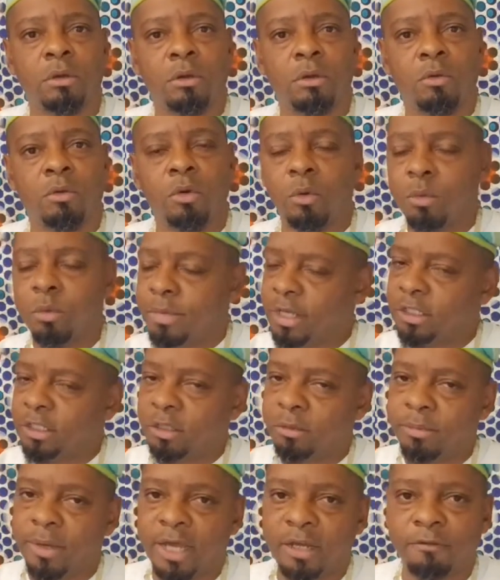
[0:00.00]
What would make
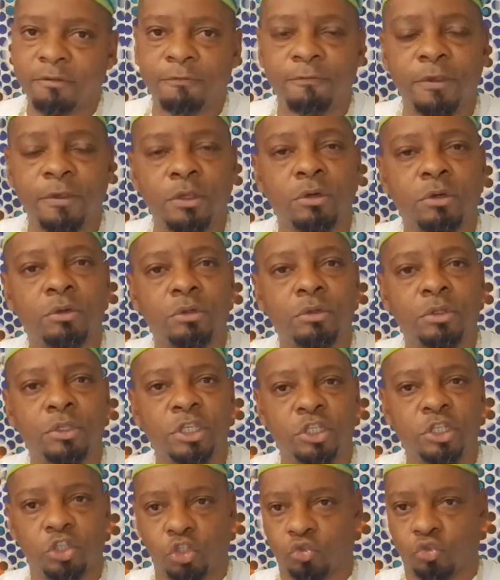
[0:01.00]
somebody feel
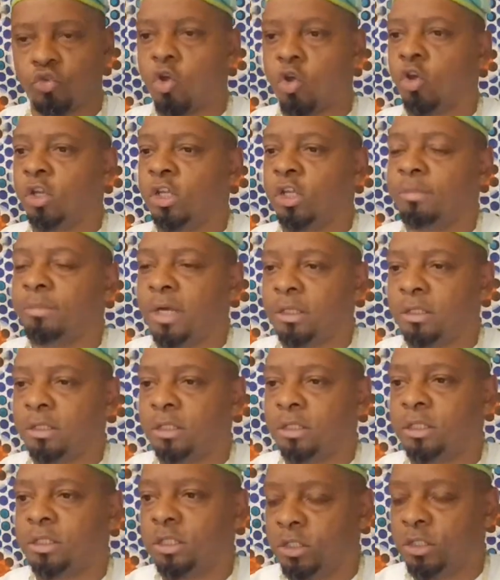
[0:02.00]
this strongly about
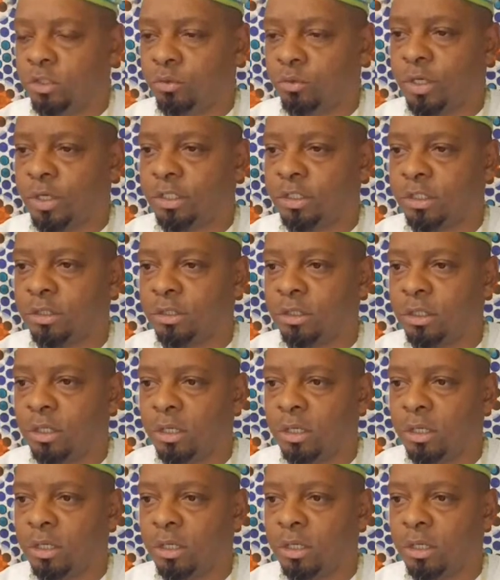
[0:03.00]
this situation?